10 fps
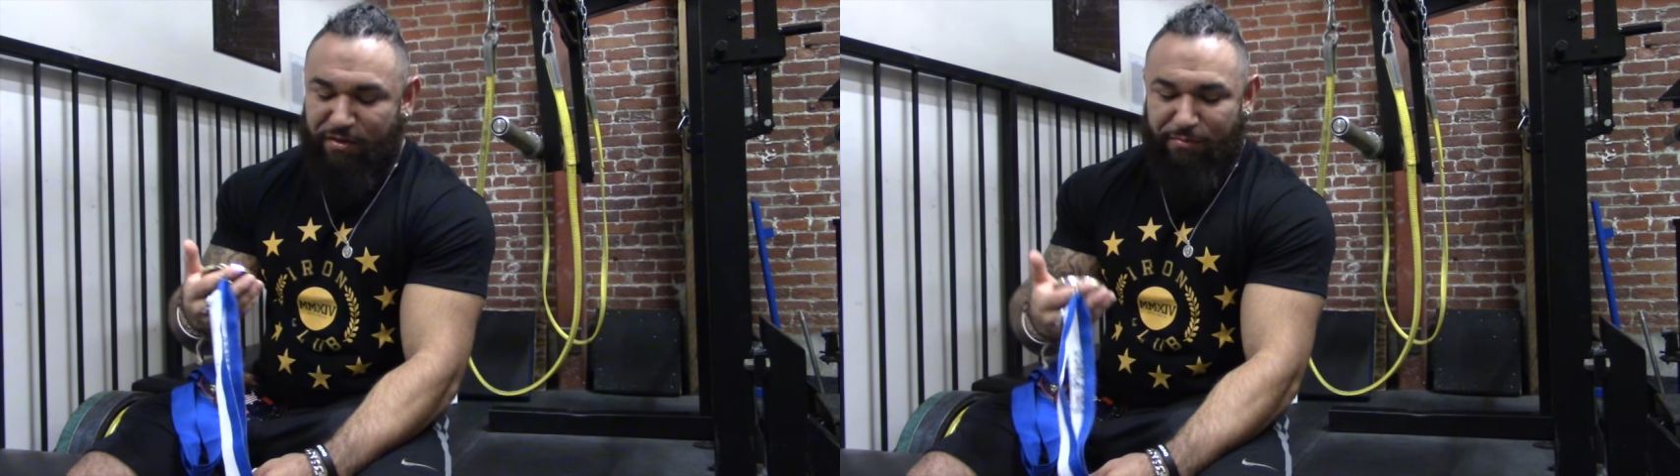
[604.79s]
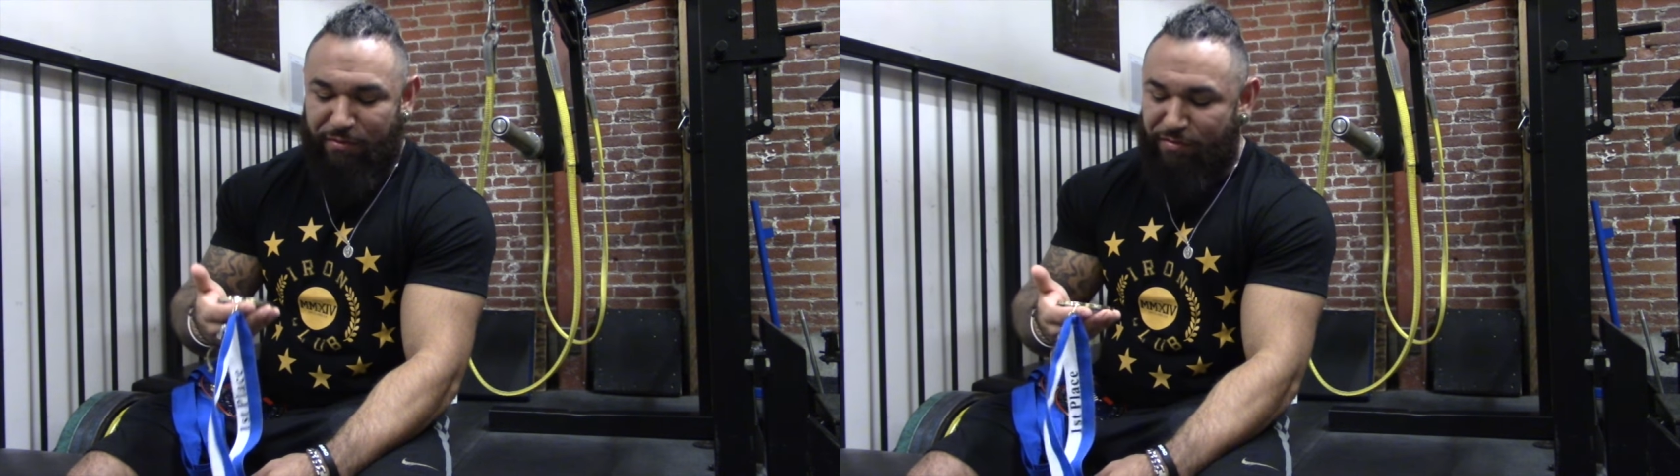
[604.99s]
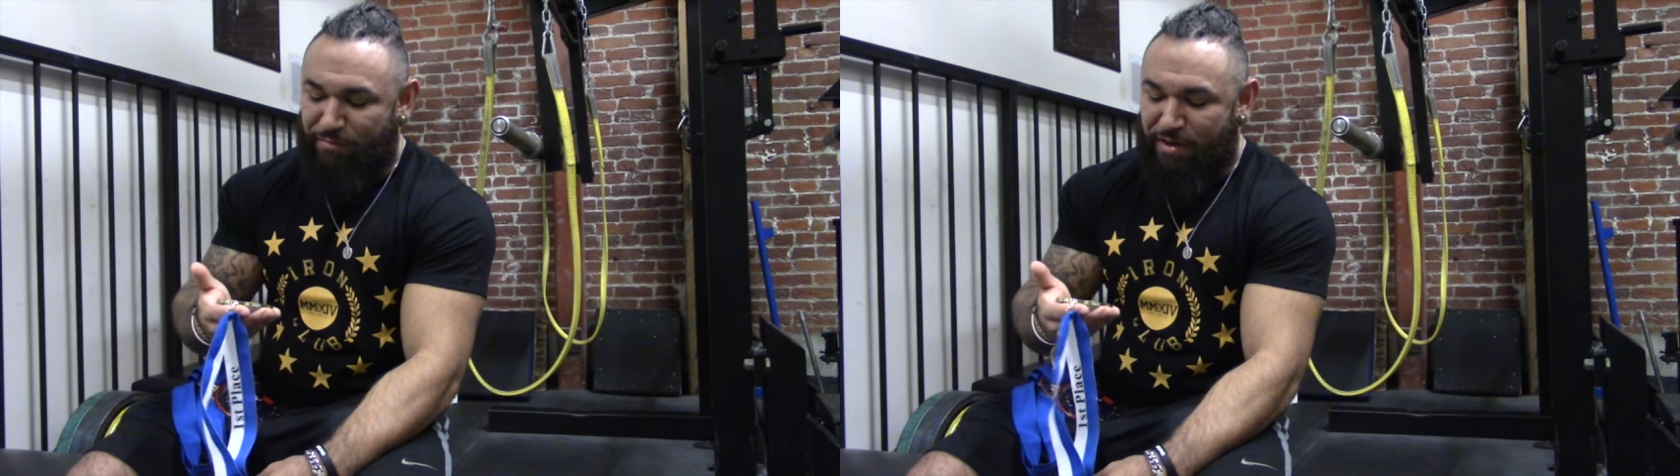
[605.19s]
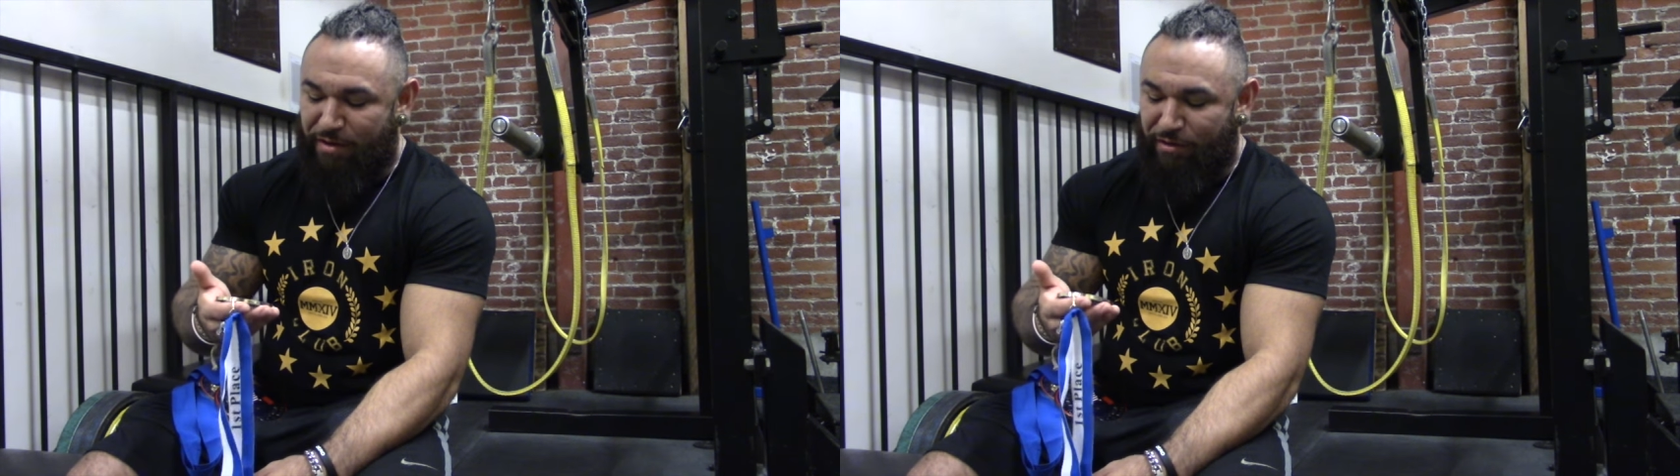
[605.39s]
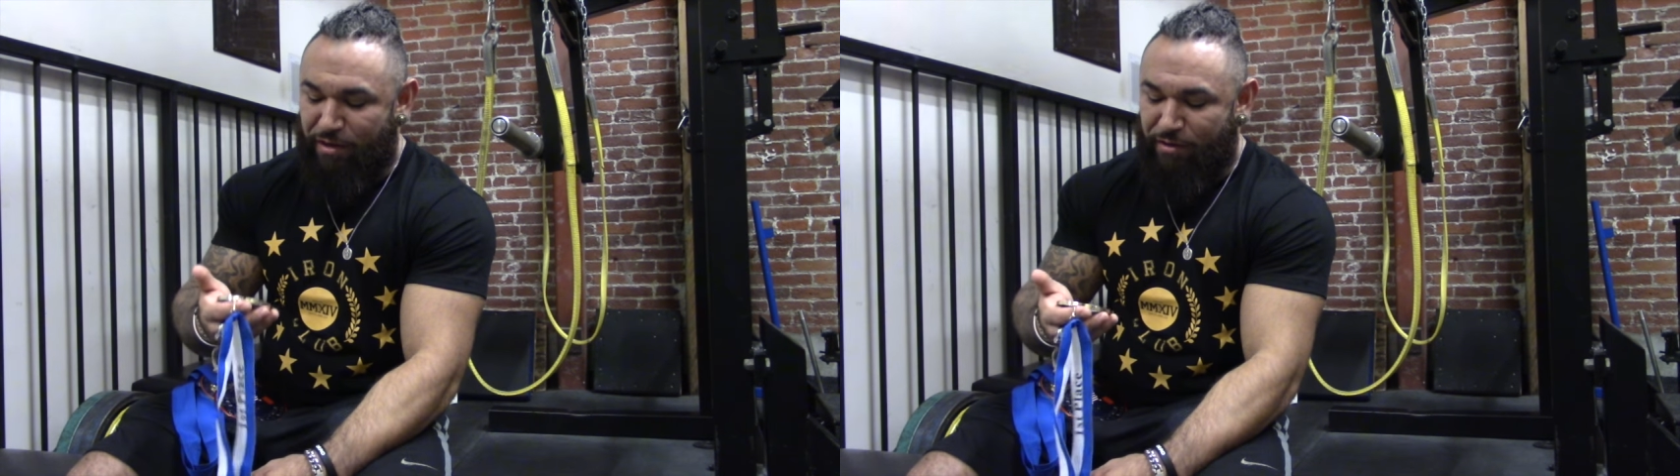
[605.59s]
give it some kind
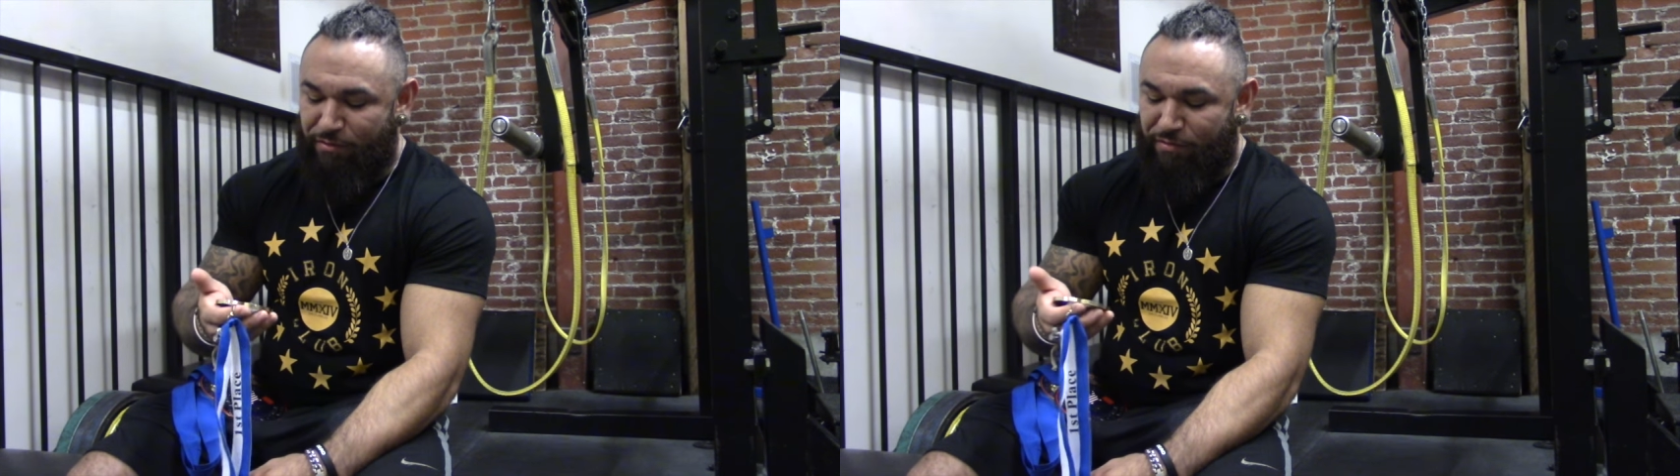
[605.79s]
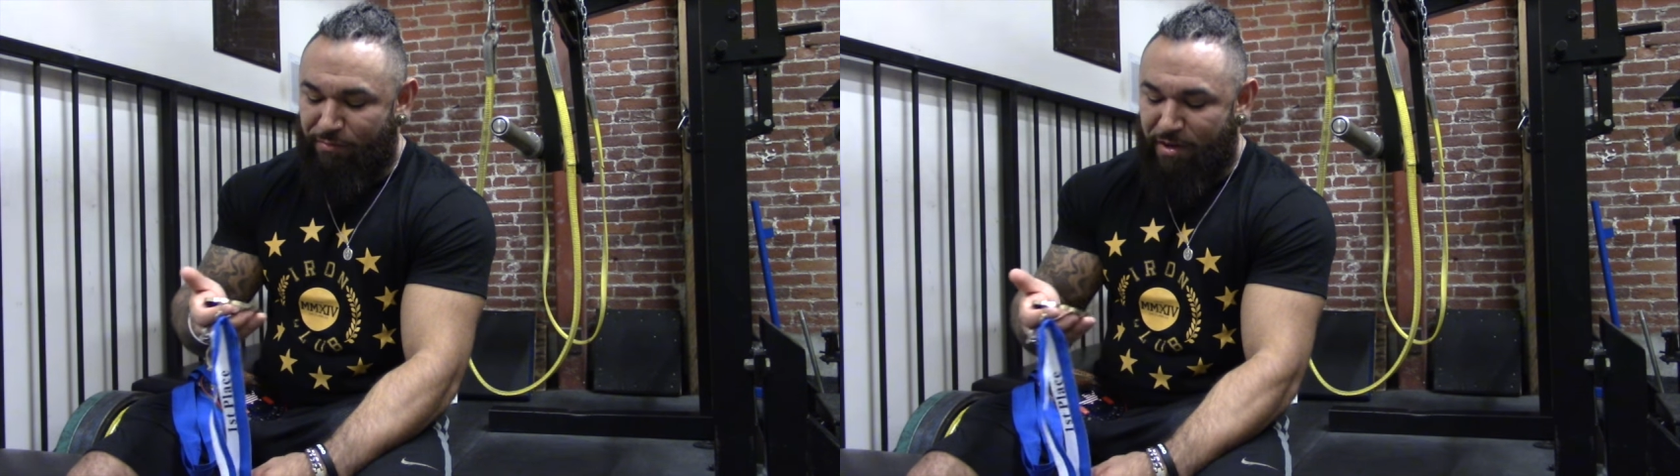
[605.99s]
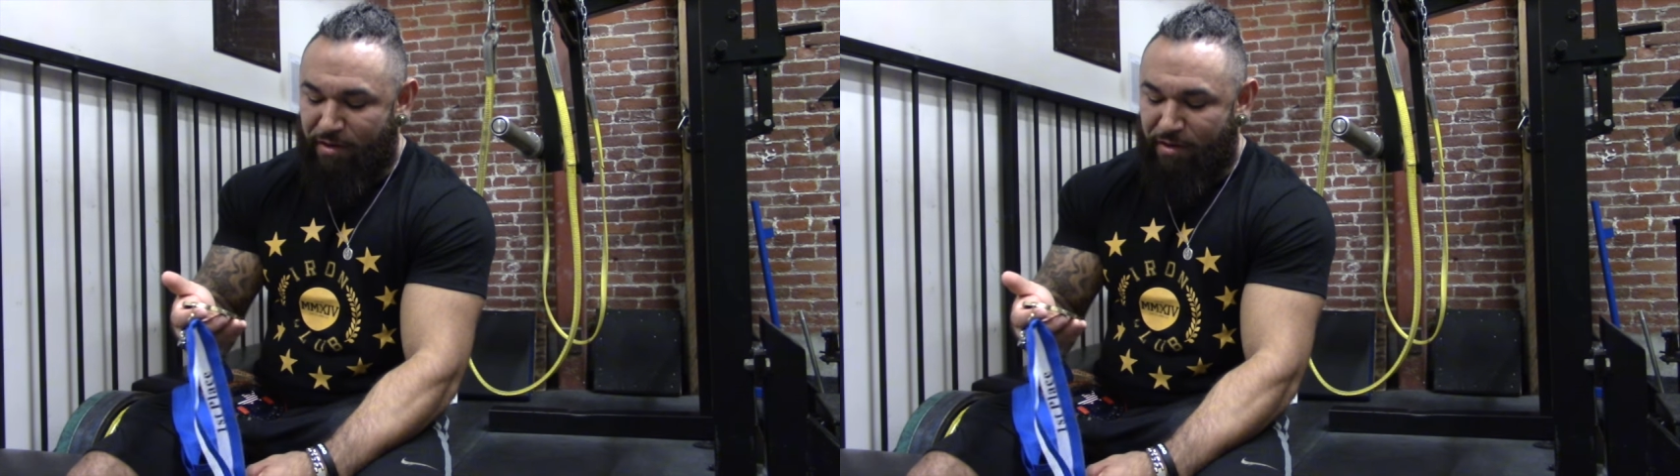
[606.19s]
of luck or some kind